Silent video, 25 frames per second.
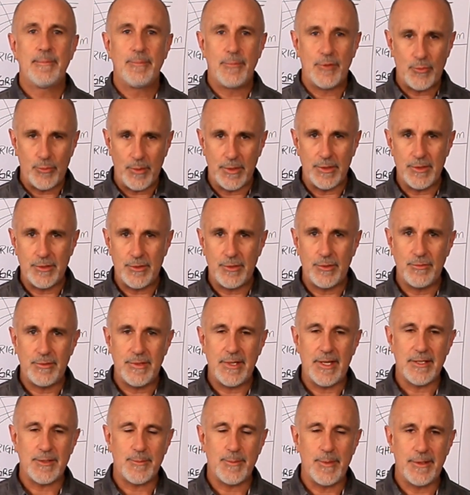between the two
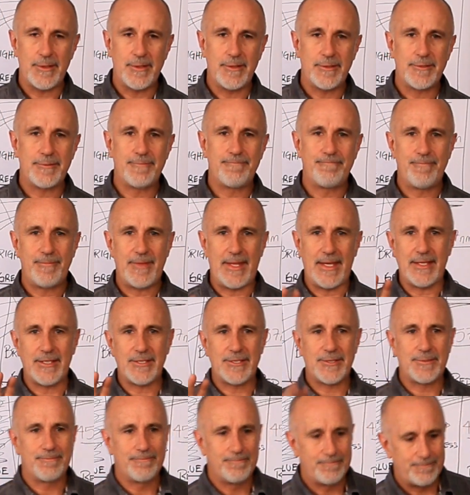test methods.
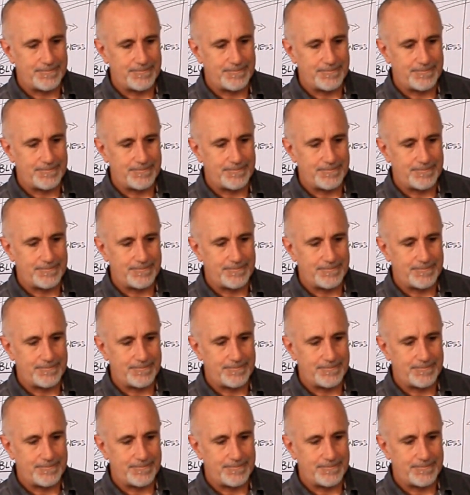Thanks.